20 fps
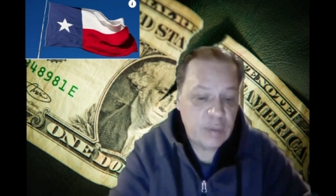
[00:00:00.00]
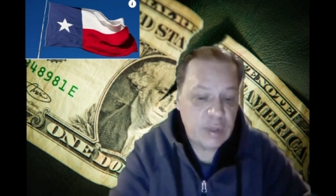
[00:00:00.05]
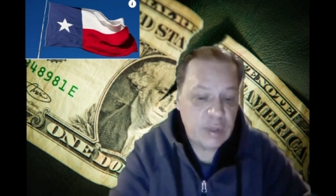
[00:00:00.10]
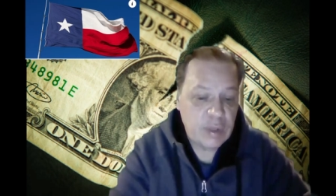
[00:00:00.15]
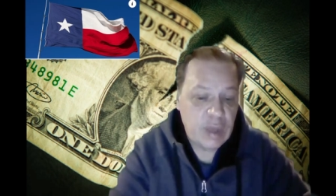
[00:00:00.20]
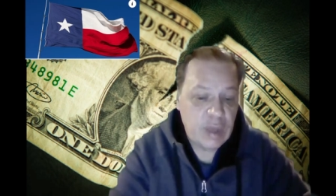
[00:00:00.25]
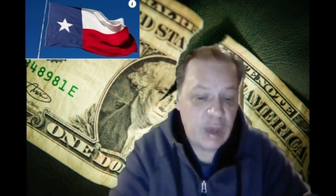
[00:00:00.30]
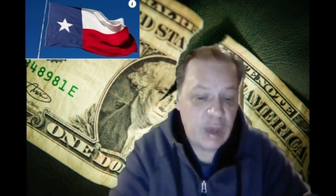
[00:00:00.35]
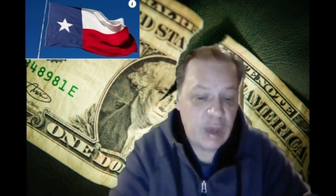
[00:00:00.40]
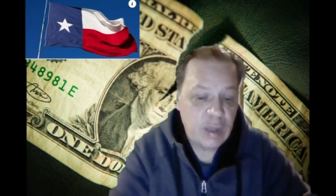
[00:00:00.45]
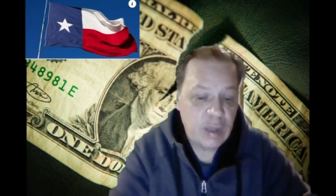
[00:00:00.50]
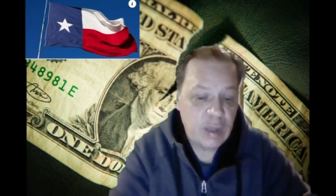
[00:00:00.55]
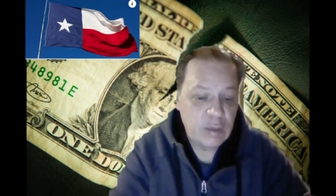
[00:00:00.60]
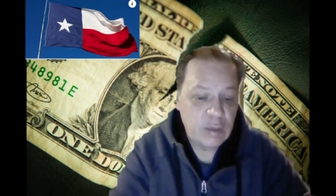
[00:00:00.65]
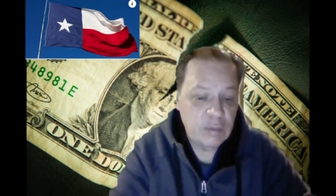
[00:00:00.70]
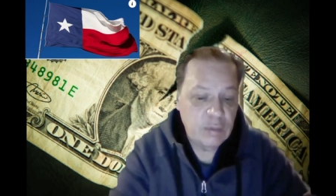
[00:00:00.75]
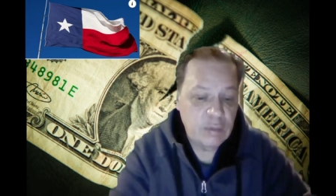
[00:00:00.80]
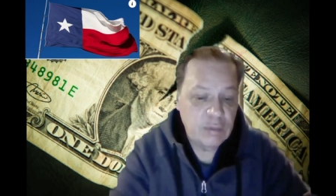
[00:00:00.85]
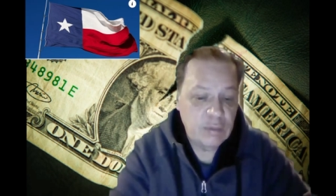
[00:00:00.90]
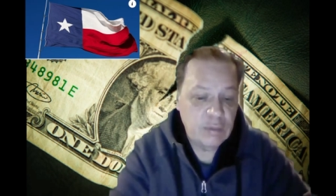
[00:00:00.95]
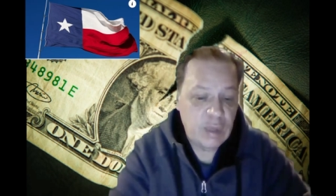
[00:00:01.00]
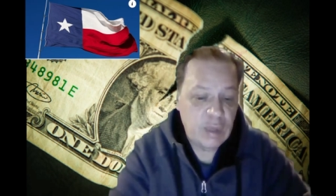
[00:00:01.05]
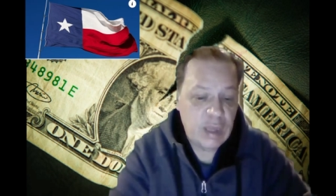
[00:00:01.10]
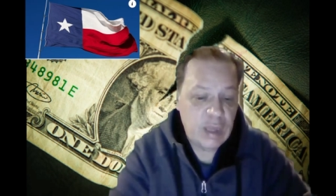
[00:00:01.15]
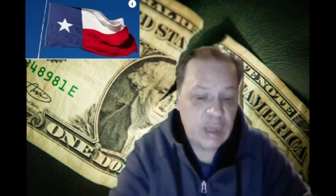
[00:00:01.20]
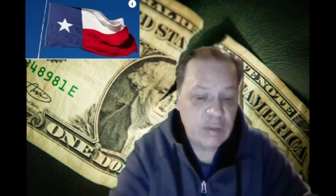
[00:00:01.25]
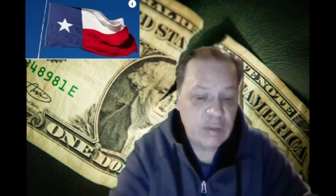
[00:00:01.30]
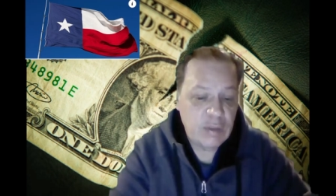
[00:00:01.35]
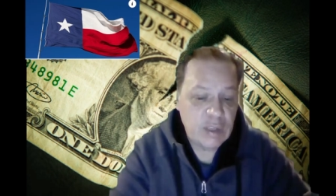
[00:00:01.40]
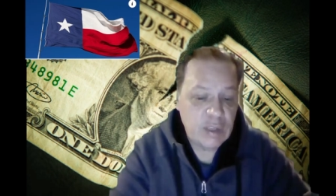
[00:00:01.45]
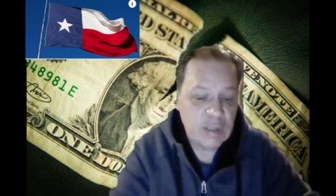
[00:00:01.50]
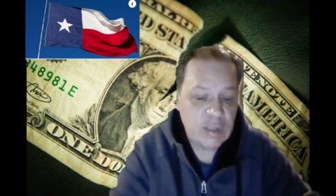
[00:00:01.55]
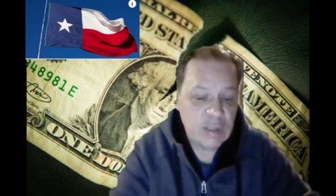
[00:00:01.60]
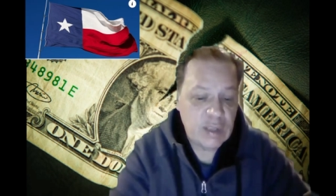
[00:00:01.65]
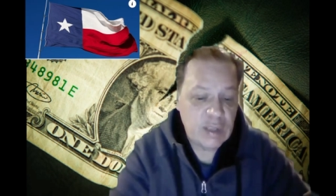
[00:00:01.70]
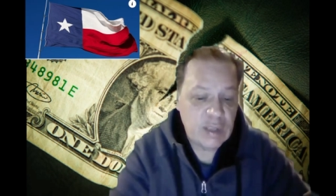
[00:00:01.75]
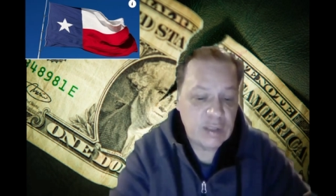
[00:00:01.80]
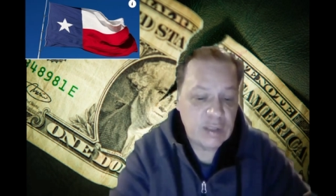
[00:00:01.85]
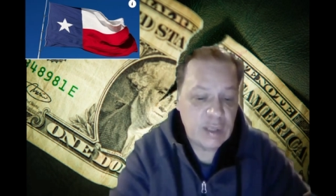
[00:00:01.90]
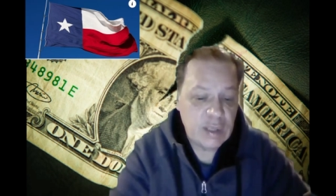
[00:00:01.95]
Kyle, I can't say his
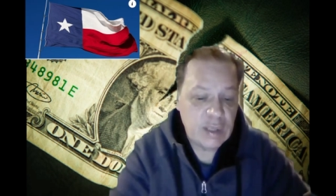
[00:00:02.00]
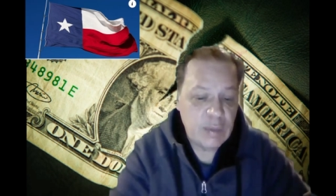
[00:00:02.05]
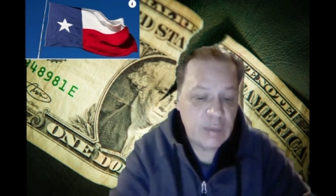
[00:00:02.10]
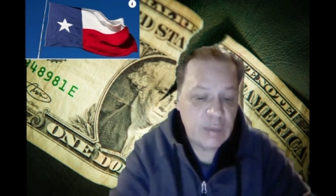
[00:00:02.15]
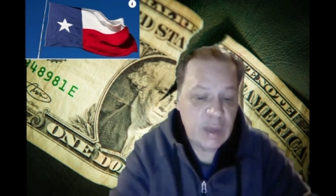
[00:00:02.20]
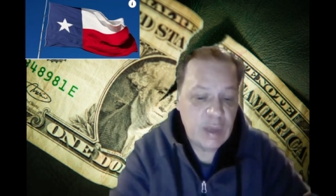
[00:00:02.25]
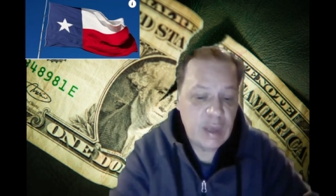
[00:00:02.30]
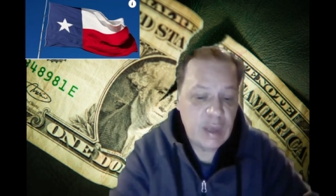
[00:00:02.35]
last name,